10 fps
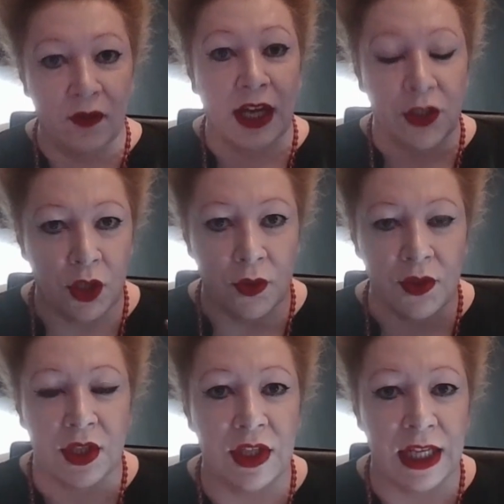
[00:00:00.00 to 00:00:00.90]
of our students
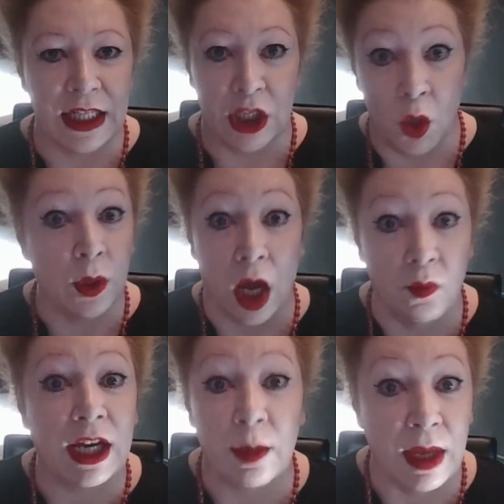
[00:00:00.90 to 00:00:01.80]
at CDU, and I
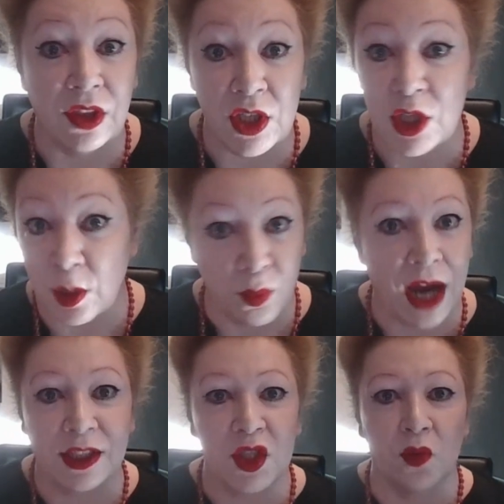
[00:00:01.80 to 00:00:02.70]
recommend this as a
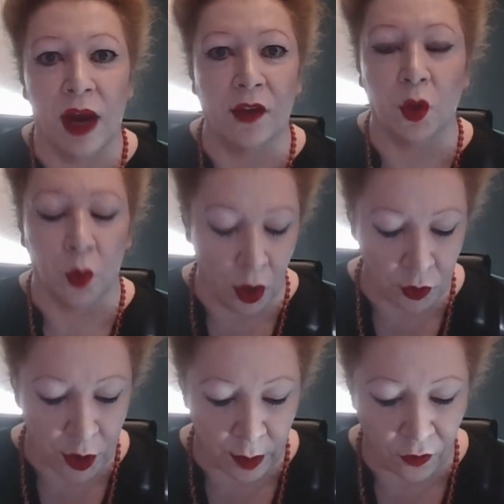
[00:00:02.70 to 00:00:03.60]
practice around the world,
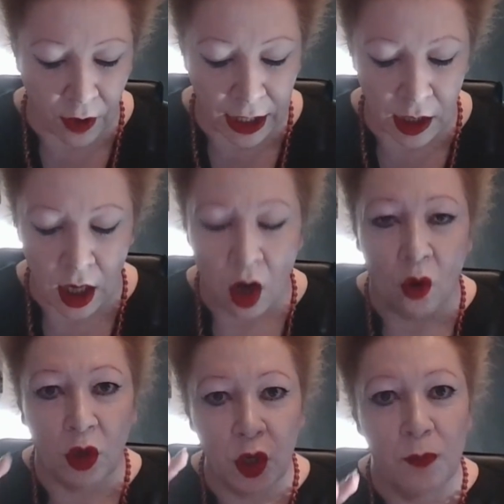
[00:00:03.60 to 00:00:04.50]
to be frank,
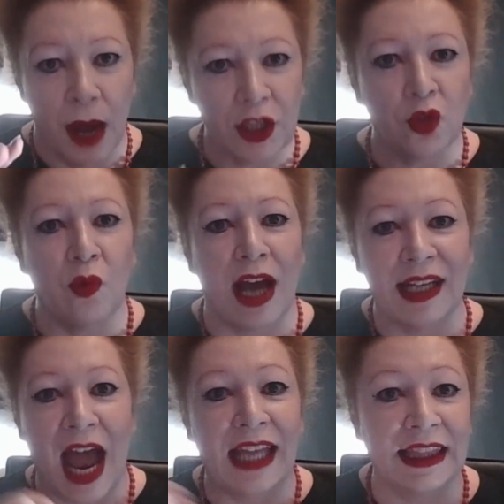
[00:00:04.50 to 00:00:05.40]
you must run
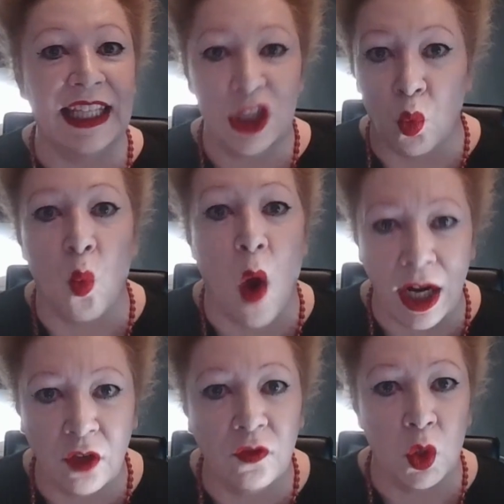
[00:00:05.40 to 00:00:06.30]
at least
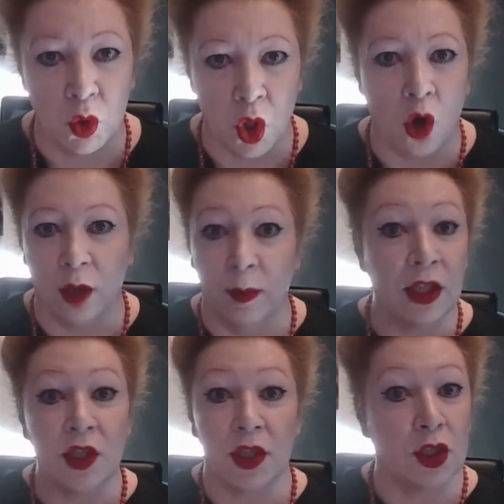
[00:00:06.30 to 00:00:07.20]
one of your
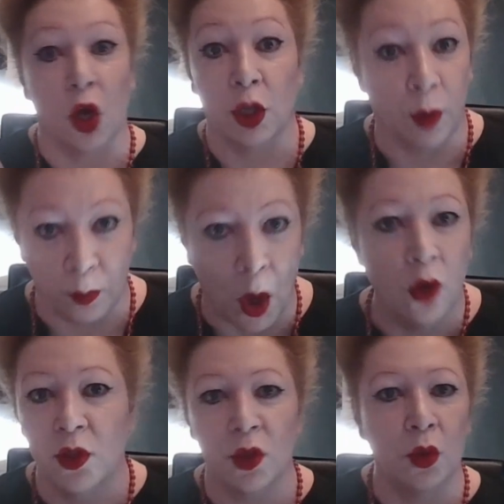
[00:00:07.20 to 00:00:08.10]
documents, so the
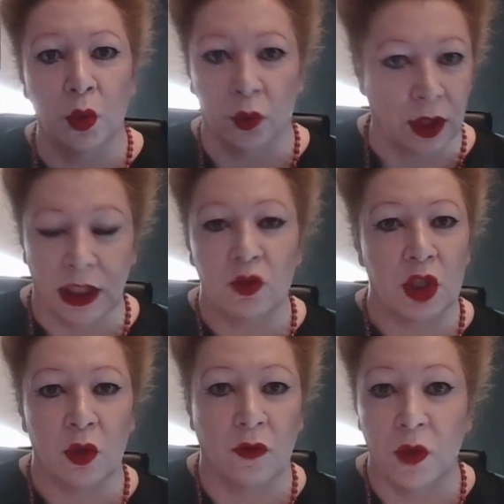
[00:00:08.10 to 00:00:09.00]
proposal or the
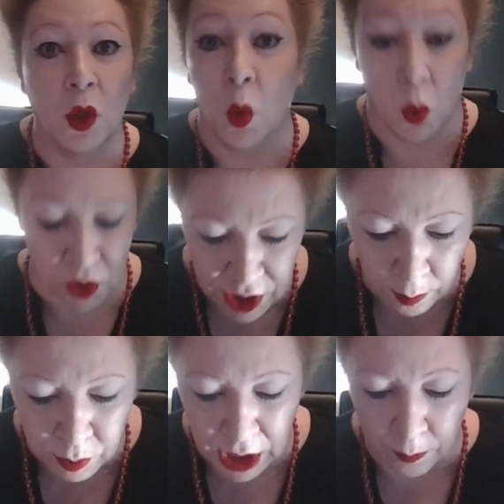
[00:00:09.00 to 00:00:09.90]
literature review or
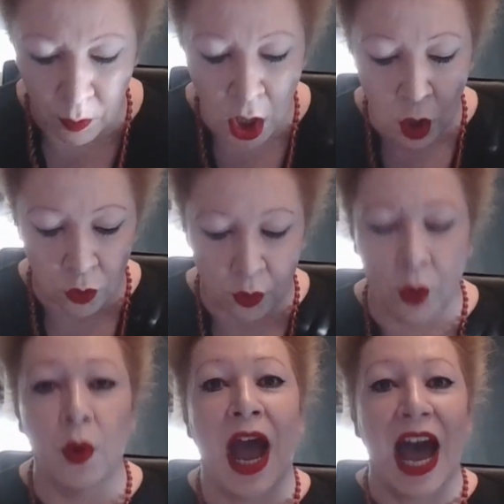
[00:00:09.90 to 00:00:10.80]
something,
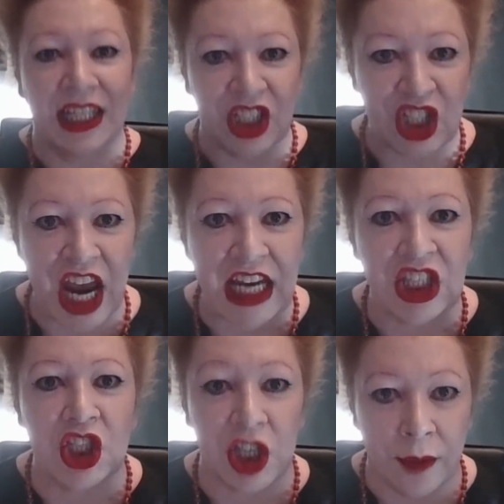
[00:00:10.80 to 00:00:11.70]
through a
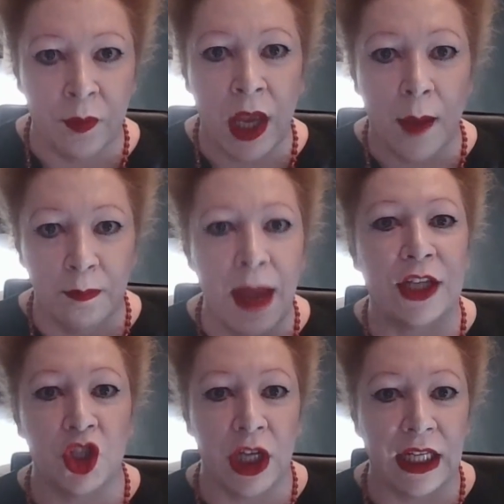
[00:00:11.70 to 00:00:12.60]
text
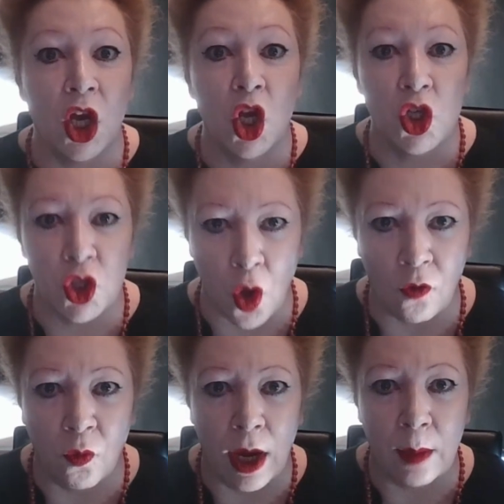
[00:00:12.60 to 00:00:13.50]
matching
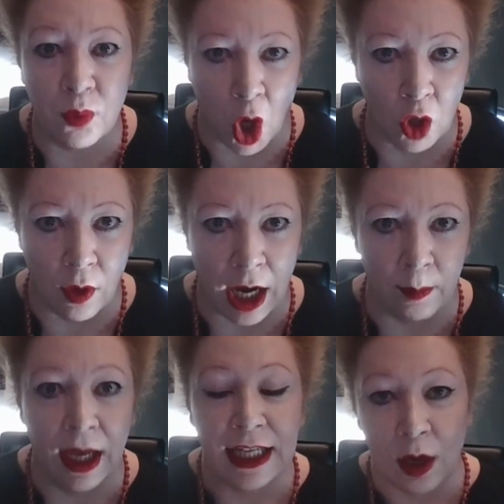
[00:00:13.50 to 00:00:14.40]
software program.
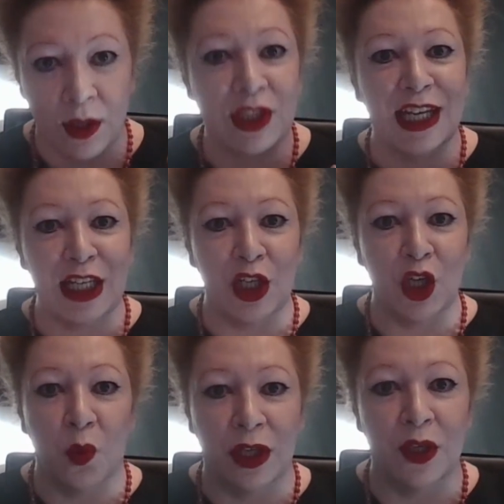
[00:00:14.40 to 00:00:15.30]
Now at
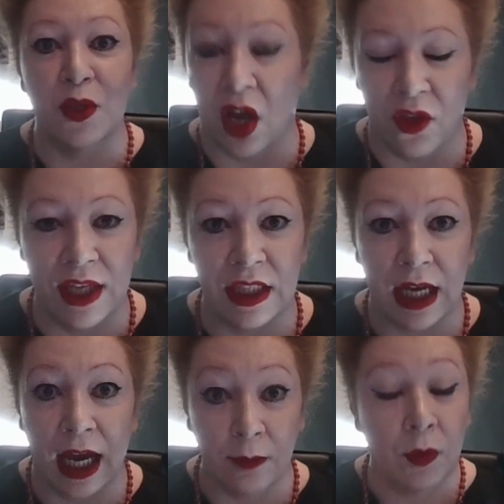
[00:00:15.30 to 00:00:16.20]
CDU we use
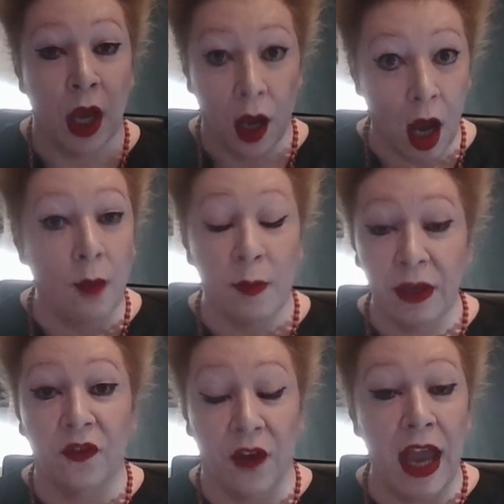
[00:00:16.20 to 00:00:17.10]
Authenticate. I'm a
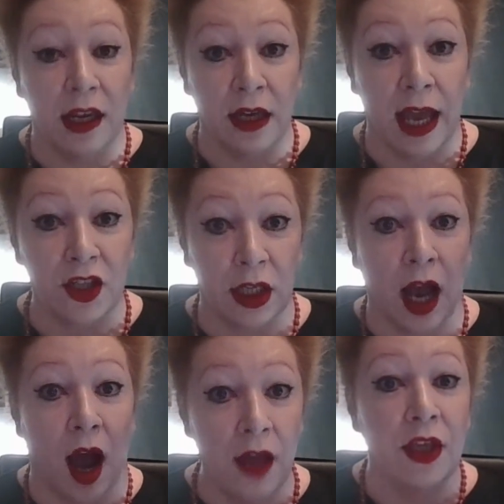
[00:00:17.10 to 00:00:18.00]
big fan, actually.
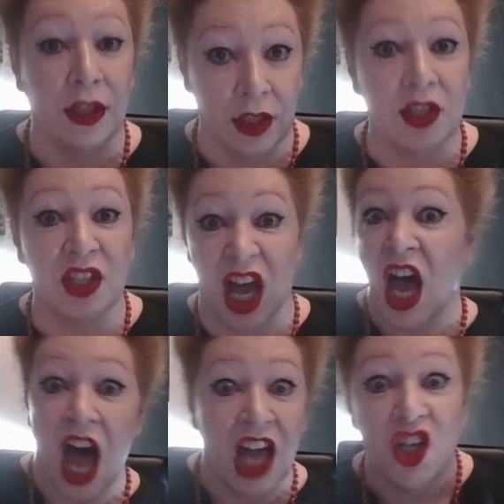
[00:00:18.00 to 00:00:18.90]
I think this is a
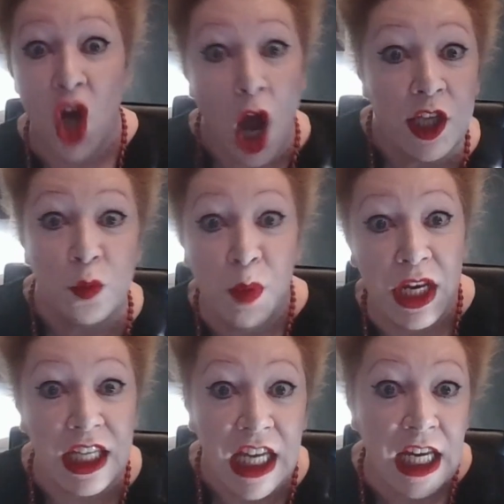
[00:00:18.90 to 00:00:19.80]
nice bit
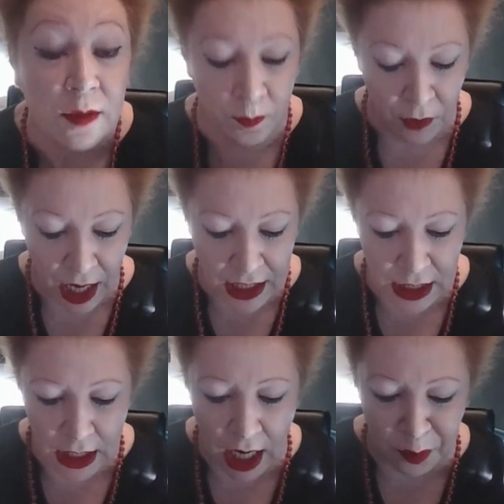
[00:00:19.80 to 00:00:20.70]
of kit, as
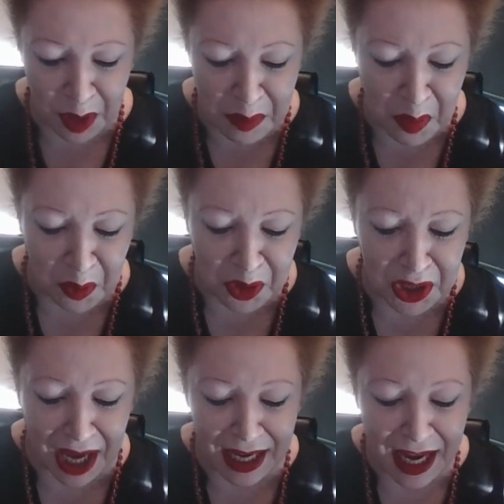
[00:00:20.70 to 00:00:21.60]
the young people would
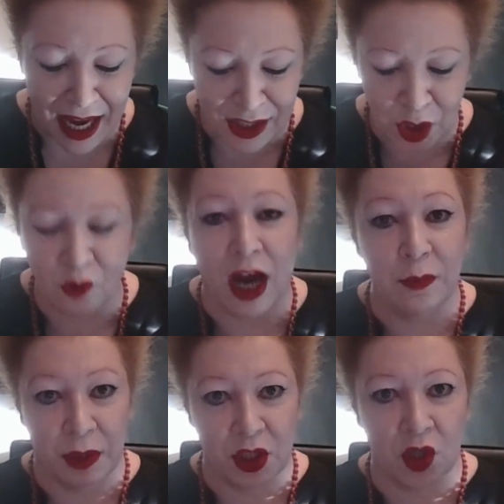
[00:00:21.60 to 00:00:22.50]
say. It's a
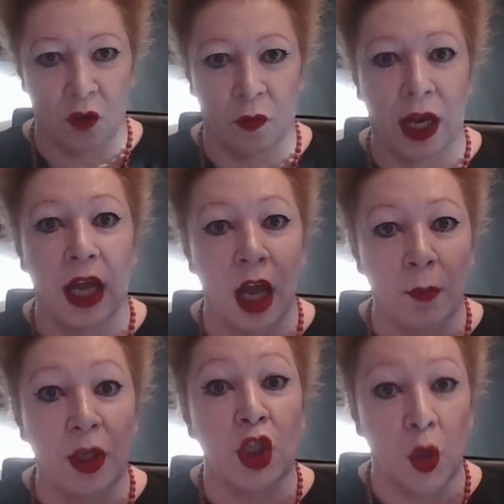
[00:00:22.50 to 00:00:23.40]
great bit of software,
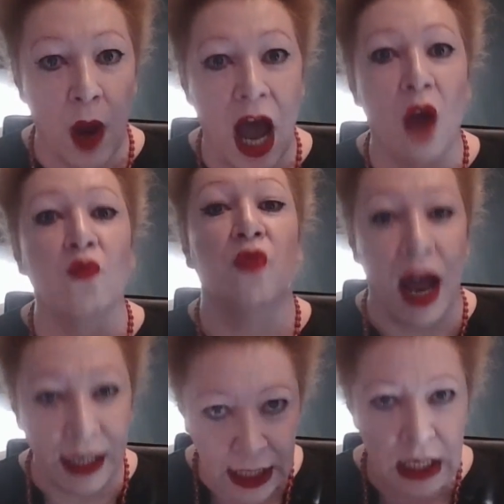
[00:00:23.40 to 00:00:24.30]
but you are
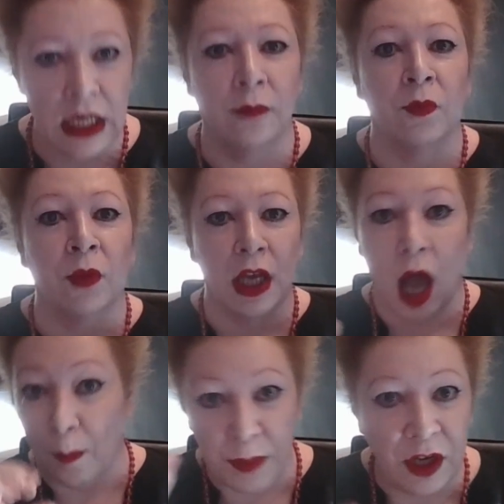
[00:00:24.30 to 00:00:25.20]
running
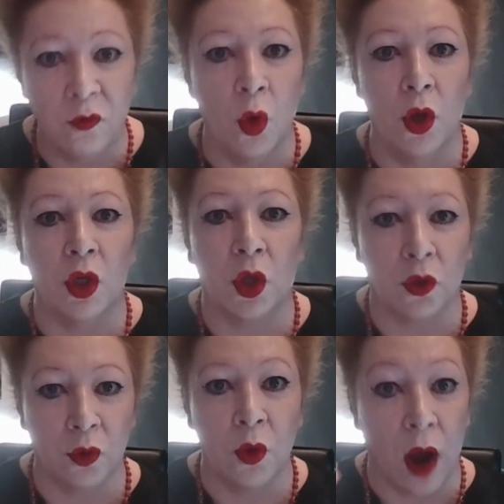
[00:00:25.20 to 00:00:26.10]
a bit of work
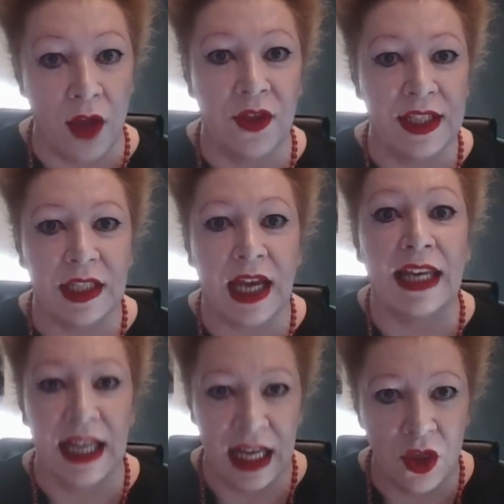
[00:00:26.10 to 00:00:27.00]
through
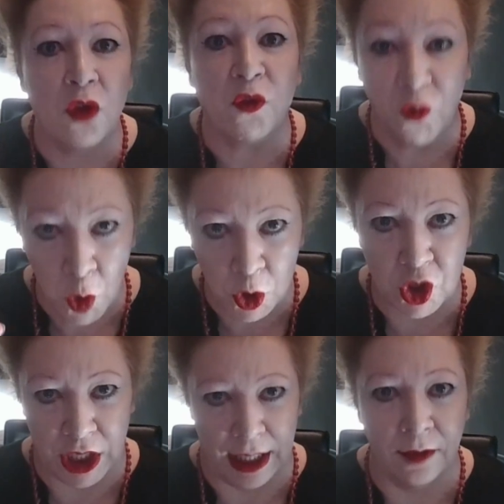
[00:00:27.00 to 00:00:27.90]
Authenticate in the
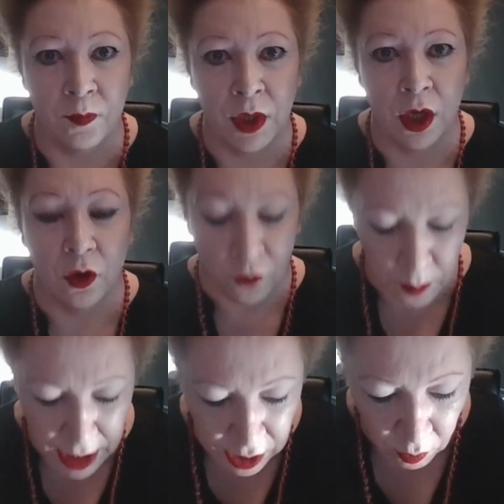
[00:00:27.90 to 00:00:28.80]
first year for
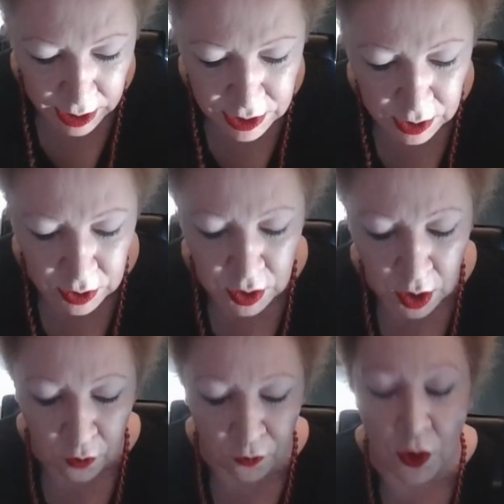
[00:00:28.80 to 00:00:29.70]
many reasons.
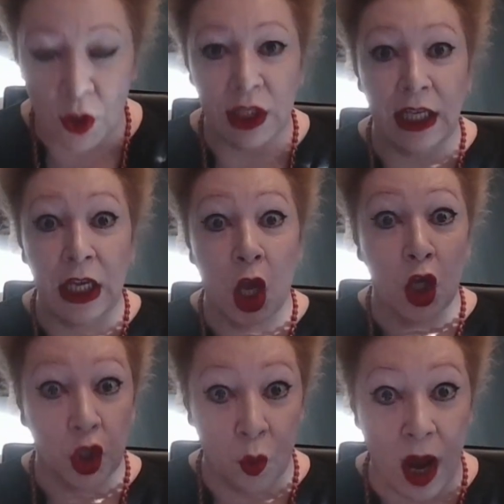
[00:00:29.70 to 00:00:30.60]
Firstly,
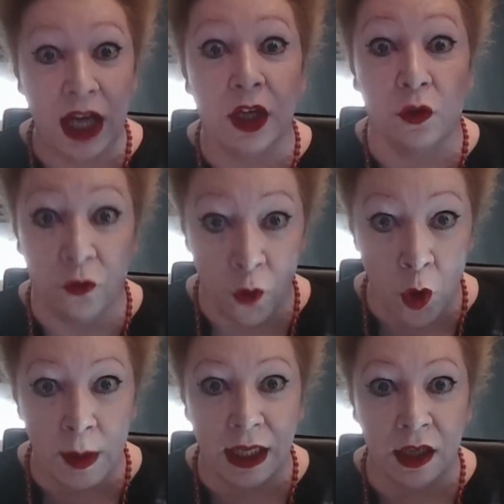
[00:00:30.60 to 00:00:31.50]
you are
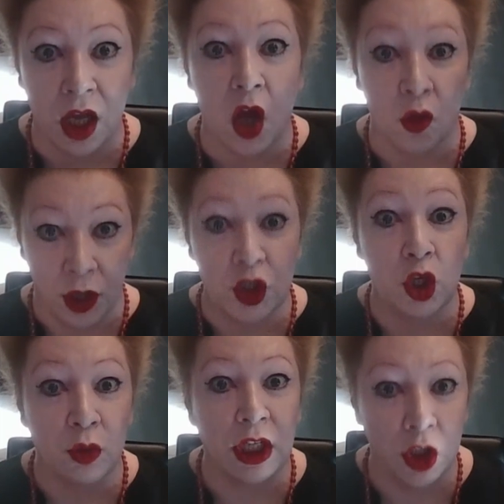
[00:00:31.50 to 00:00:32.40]
confirming that you
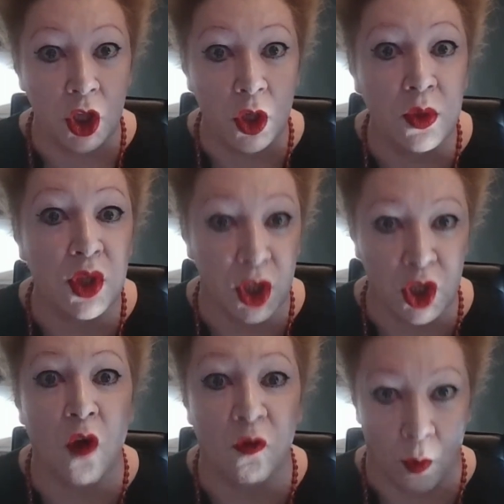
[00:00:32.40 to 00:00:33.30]
can use the
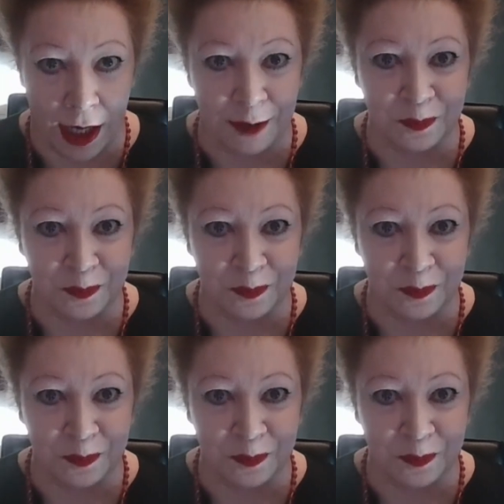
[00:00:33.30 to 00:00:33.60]
software.